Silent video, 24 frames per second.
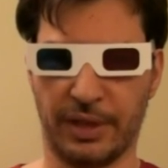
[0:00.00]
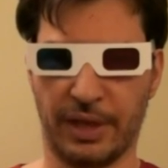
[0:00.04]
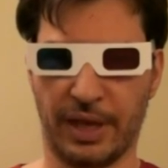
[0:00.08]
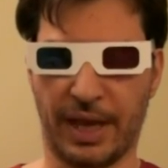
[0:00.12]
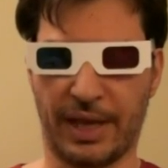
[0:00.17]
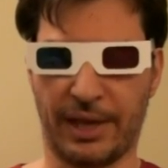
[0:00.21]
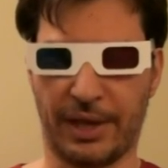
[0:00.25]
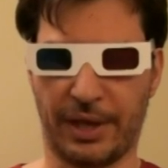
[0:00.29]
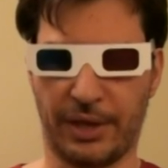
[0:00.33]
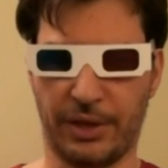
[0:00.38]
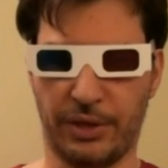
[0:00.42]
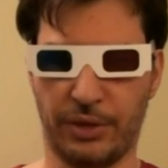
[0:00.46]

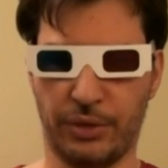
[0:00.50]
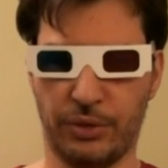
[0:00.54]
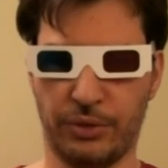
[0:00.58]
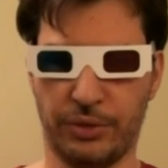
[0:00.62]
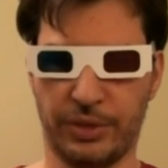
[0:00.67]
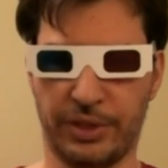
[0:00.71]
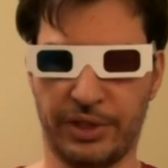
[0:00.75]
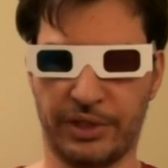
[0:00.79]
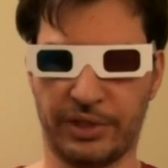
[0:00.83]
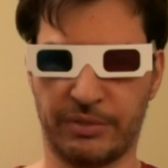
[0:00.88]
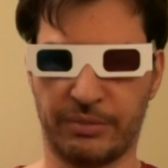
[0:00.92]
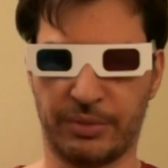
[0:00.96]
and I know
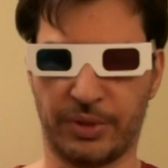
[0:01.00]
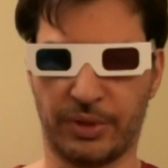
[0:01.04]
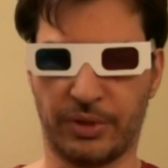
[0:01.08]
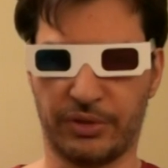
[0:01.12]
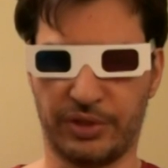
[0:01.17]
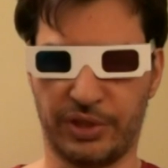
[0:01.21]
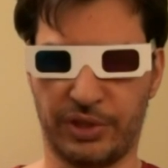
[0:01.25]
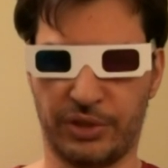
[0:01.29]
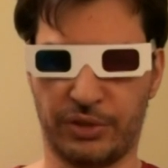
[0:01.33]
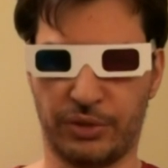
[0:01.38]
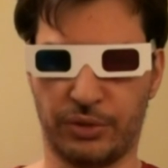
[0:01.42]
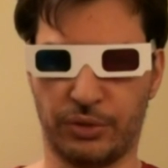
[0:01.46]
this because
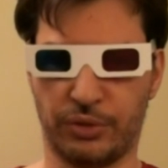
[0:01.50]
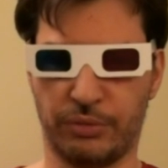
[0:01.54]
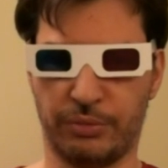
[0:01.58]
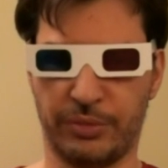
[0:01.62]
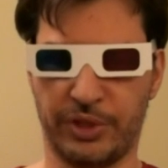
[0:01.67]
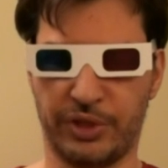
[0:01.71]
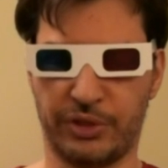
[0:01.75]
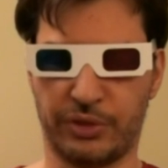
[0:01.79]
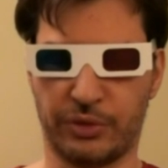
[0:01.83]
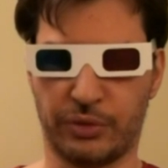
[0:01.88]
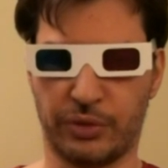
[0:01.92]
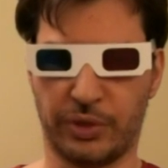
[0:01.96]
he told me
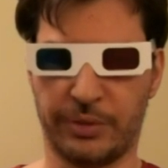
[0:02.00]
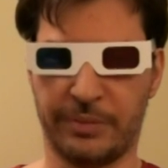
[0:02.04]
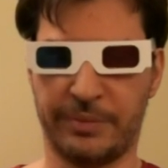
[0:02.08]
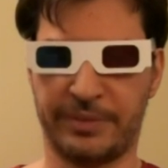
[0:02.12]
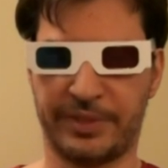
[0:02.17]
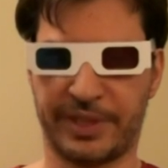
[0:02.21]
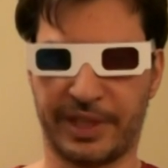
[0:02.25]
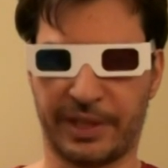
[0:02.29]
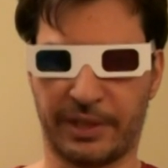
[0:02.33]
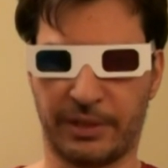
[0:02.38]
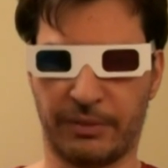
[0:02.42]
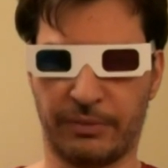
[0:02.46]
so
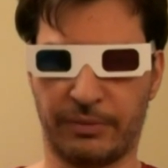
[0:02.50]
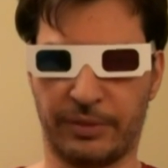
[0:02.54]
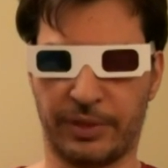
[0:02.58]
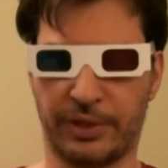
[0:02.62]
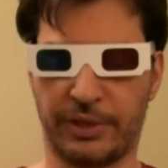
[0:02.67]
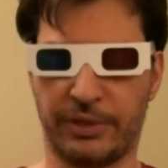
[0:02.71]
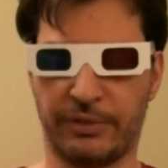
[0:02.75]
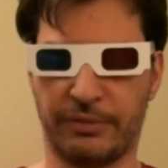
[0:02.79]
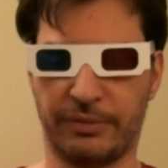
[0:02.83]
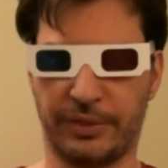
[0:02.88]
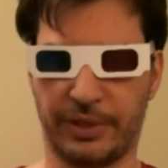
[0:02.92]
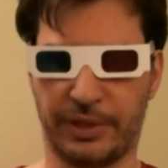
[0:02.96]
himself in
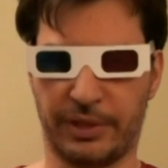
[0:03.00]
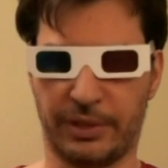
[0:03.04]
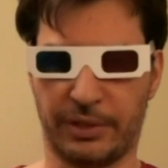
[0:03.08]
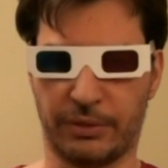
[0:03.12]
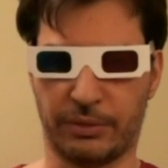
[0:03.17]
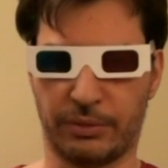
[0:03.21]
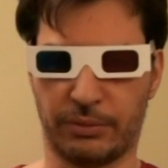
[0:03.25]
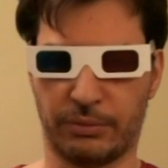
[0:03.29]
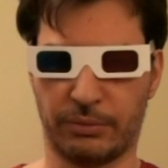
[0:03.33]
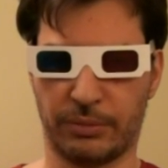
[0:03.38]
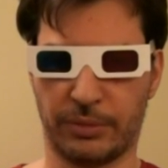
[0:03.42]
a video.